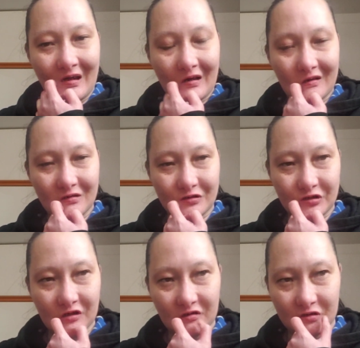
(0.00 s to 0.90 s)
I don't know if
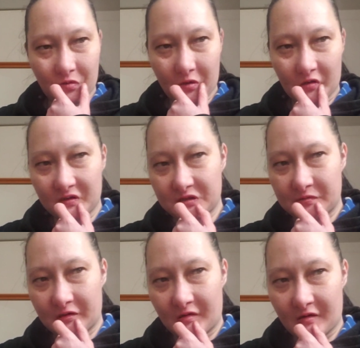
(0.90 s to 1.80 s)
she knows about what's
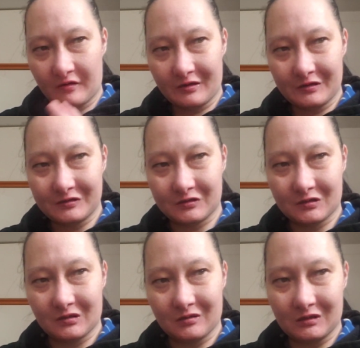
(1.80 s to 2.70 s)
been going on. So
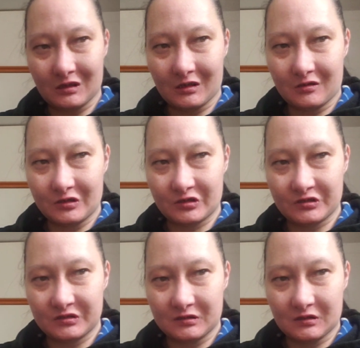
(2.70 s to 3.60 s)
I know I
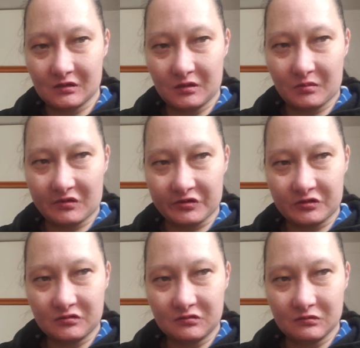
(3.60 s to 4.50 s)
should send an email
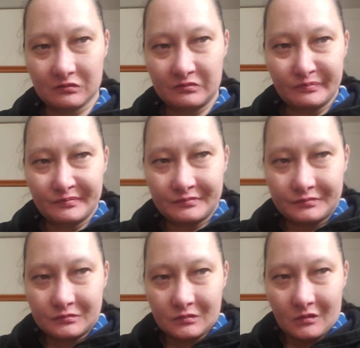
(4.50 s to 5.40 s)
soon.
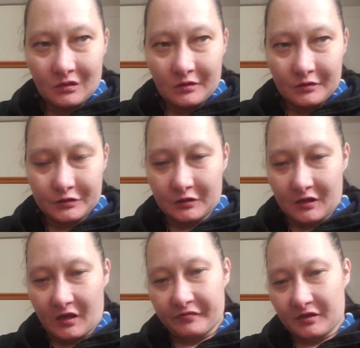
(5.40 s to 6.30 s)
So
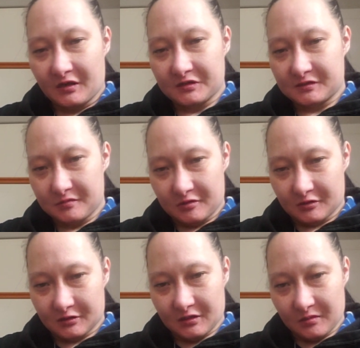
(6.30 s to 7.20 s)
yeah, if you guys send me
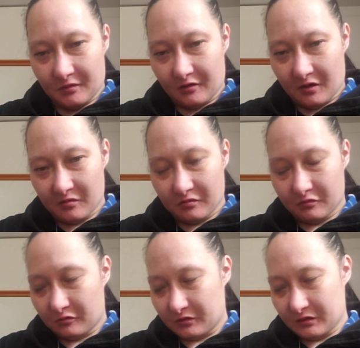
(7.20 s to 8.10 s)
your email I,
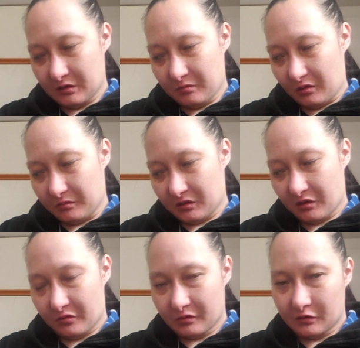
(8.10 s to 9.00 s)
or email me,
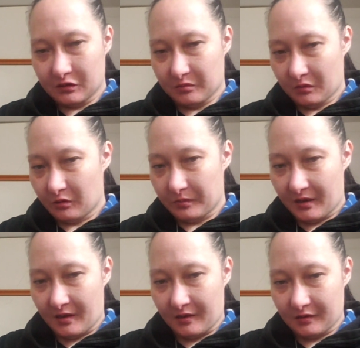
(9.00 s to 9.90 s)
I will email
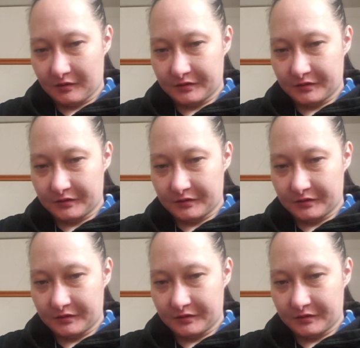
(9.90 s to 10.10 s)
back.